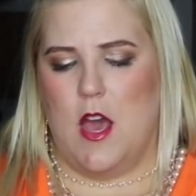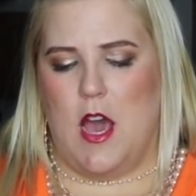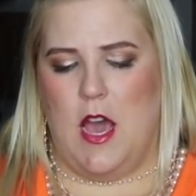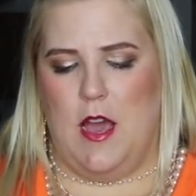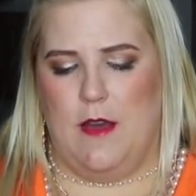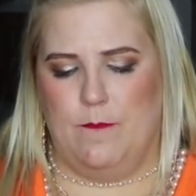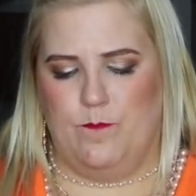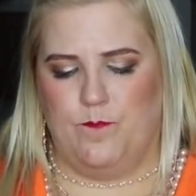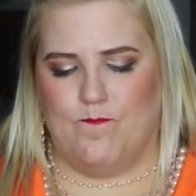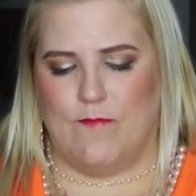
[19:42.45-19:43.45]

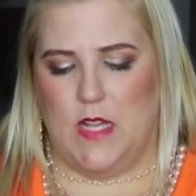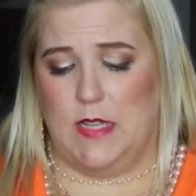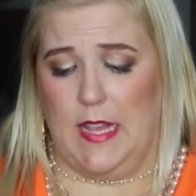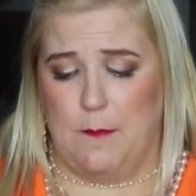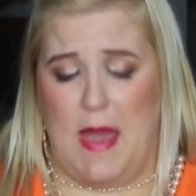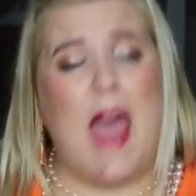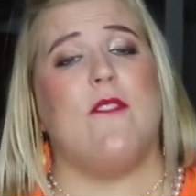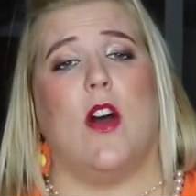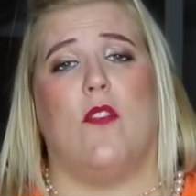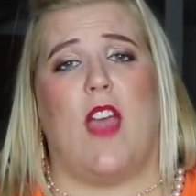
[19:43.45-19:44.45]
like a matte
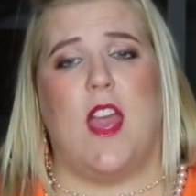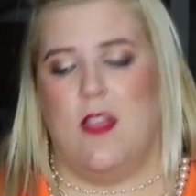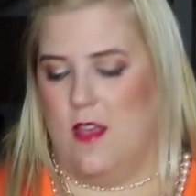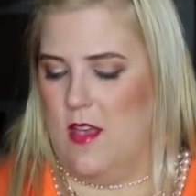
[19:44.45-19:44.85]
velvet.